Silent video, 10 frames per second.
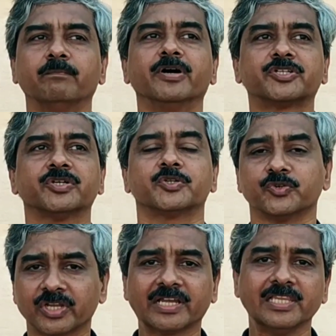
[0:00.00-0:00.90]
But
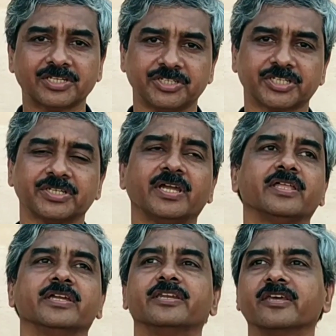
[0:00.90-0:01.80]
to recollect it,
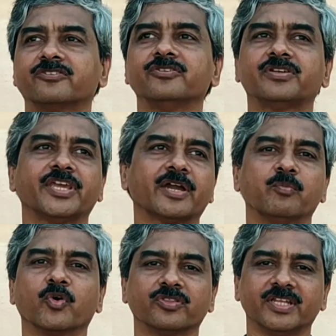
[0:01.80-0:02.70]
it doesn't take
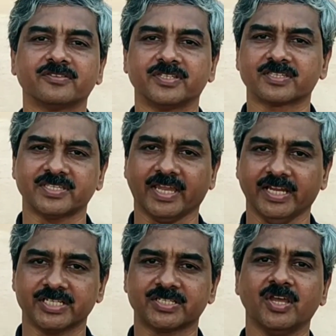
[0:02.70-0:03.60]
more than 6
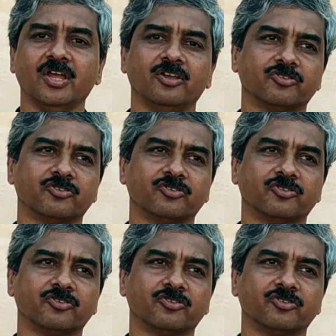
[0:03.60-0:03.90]
seconds.